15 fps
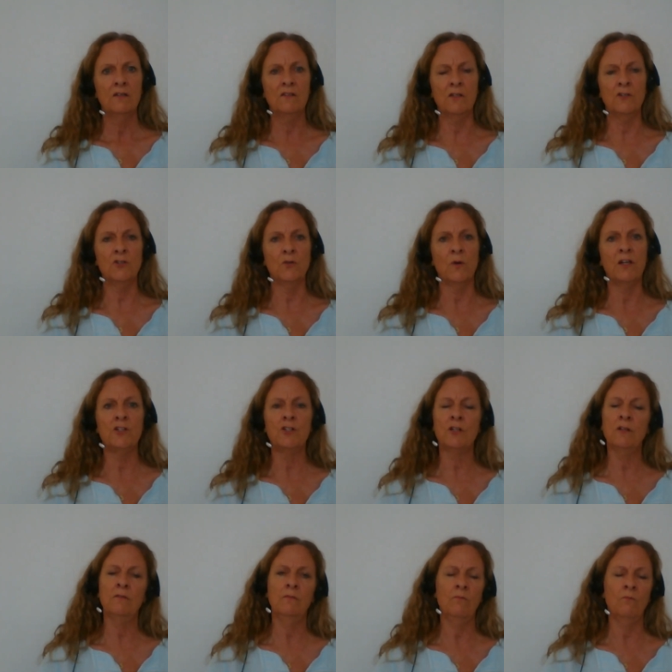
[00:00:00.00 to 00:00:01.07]

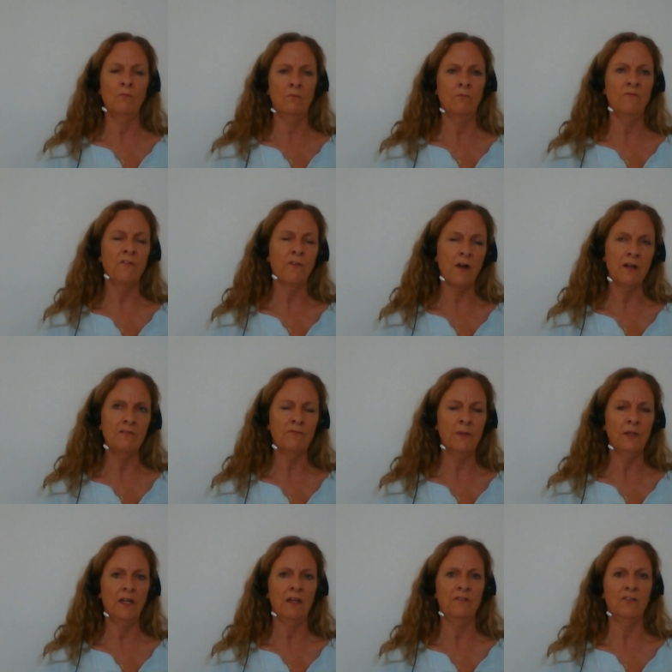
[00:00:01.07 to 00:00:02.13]
situation, 5
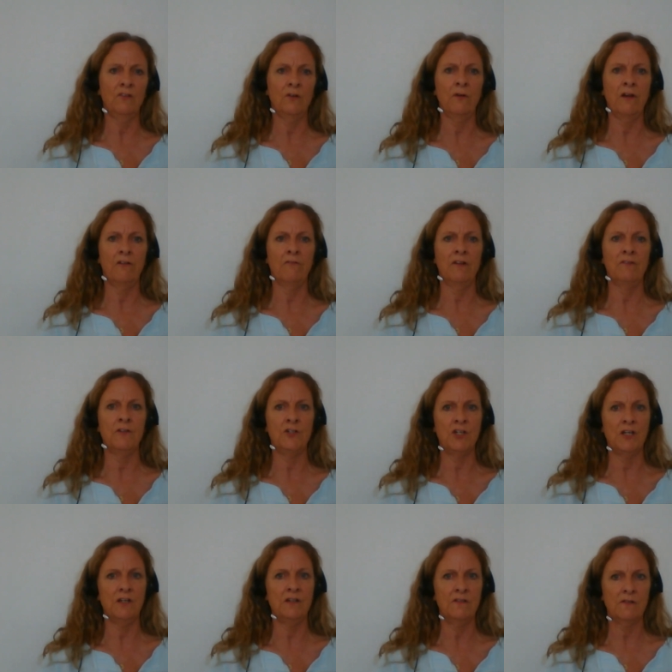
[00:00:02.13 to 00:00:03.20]
million Syrian
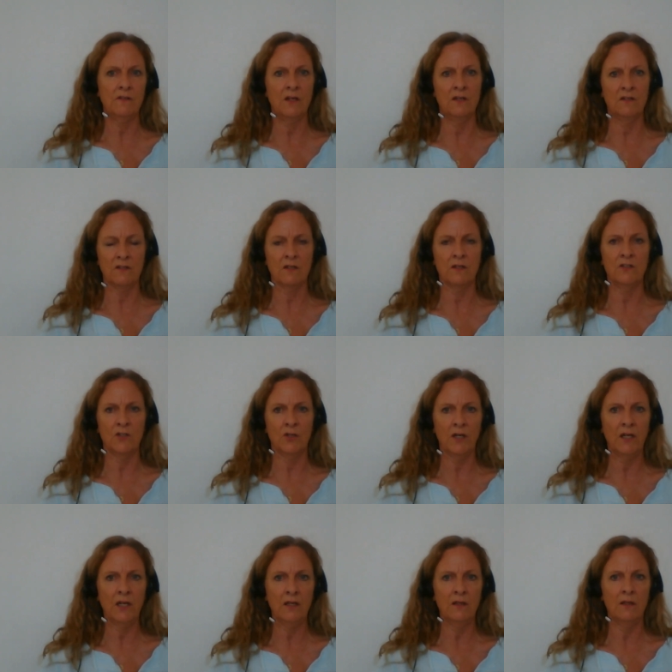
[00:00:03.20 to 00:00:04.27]
refugees inside
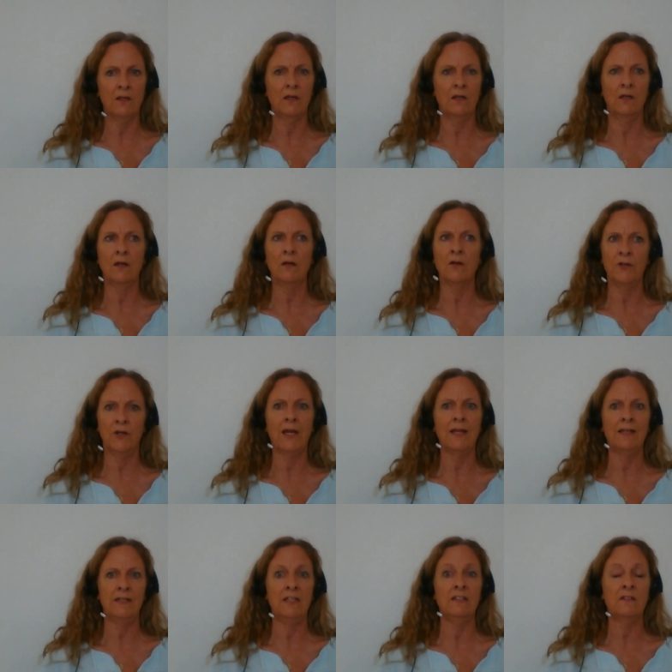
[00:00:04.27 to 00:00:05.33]
Turkey that
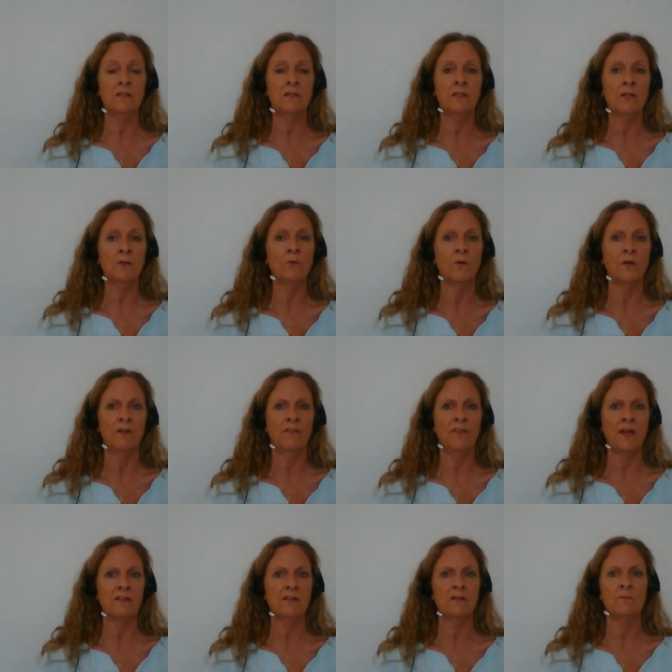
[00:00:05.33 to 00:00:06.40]
Erdogan needs to deal with.
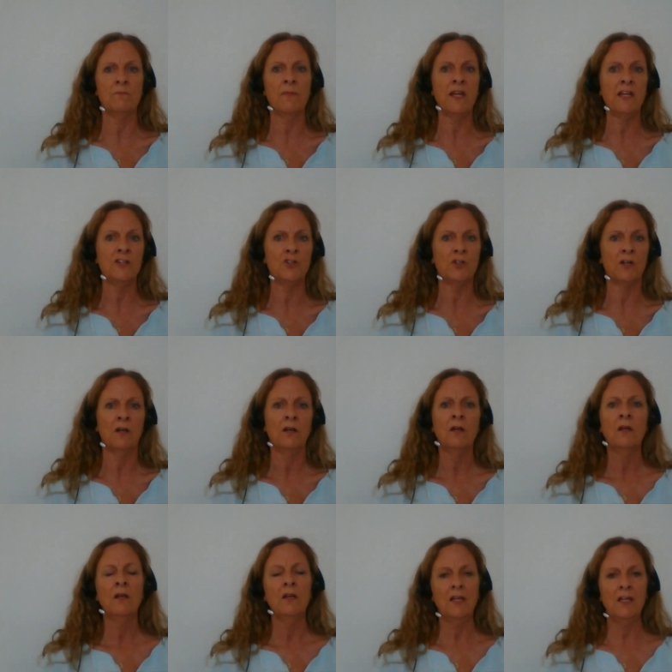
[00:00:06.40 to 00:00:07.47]
That's a major
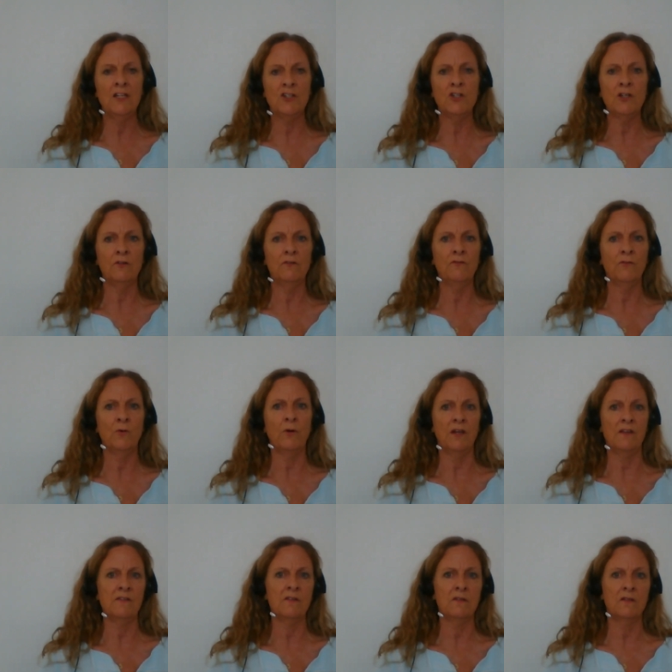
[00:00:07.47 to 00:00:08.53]
issue for
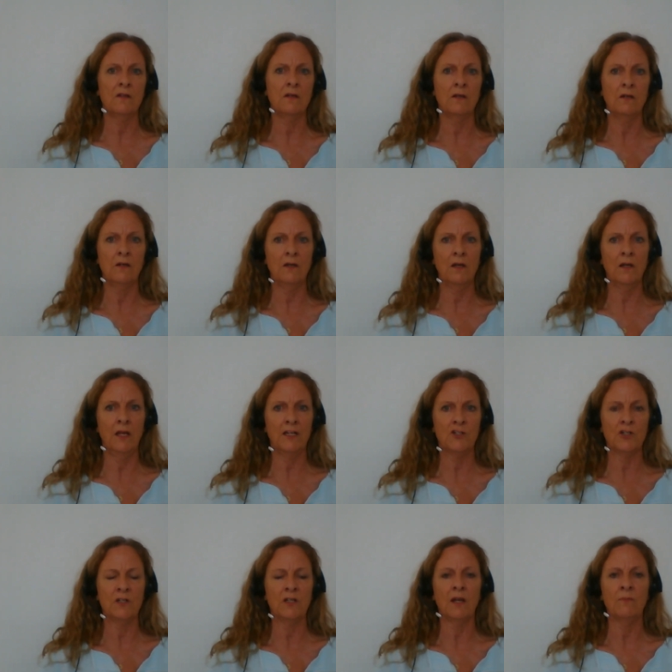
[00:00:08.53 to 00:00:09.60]
his
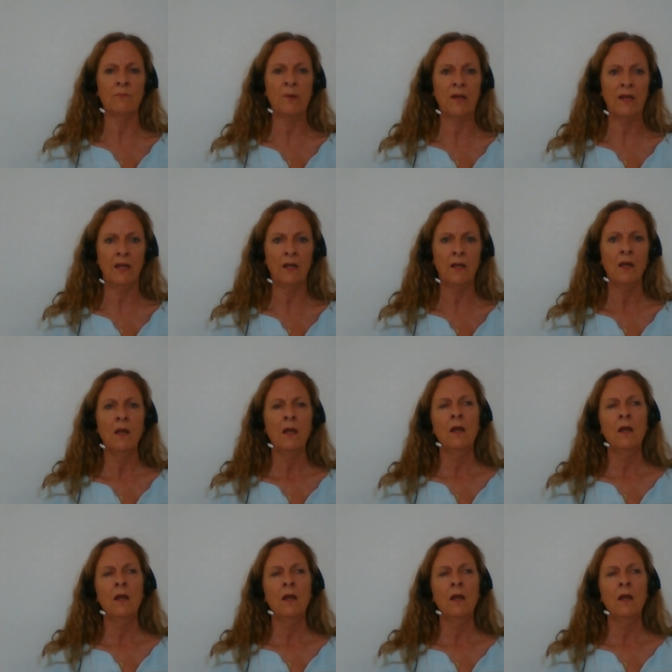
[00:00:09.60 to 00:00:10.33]
election campaign.